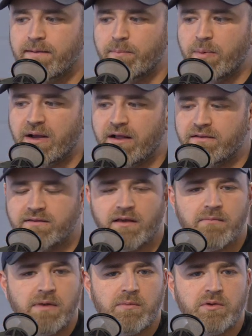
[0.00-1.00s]
But
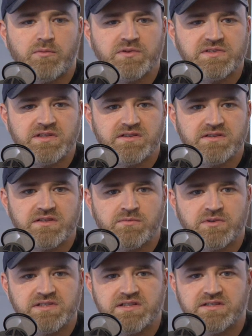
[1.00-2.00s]
uh, maybe we'll see the,
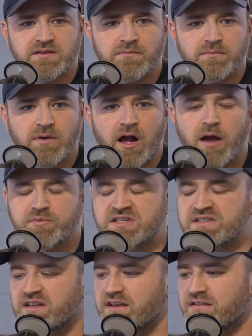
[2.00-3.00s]
we'll see some
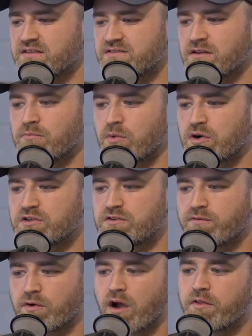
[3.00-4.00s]
options like this emerge
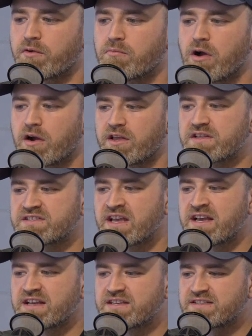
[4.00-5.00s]
for other markets.
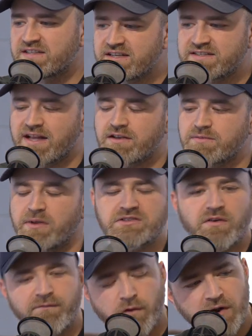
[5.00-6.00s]
six thousand milliamps,
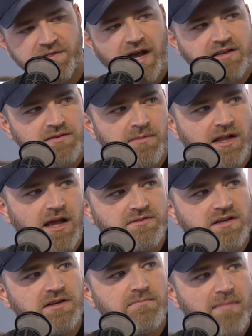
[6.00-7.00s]
so four thousand
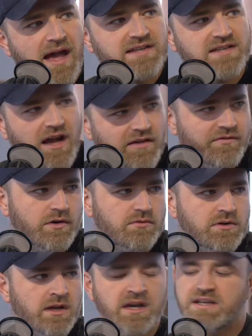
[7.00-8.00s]
milliamps on the Max
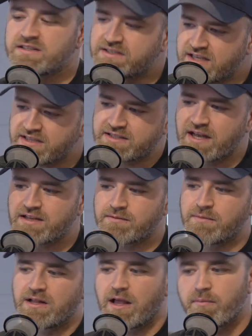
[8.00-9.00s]
iPhone, six
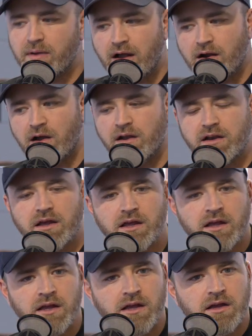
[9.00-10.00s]
thousand milliamp hour on
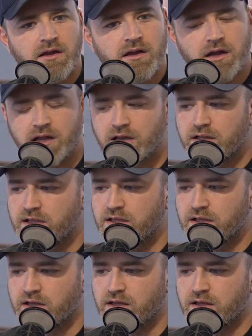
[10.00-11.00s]
the on
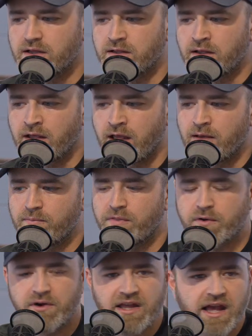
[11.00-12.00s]
the uh, M
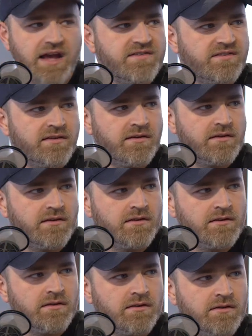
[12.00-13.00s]
thirty S.
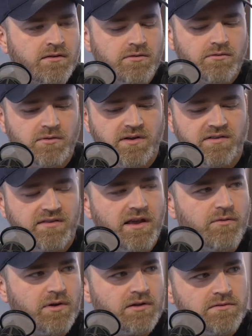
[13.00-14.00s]
What do you say,
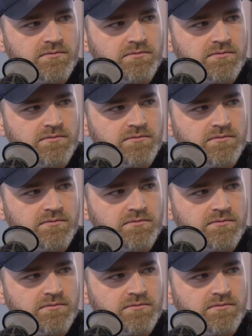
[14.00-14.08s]
Will?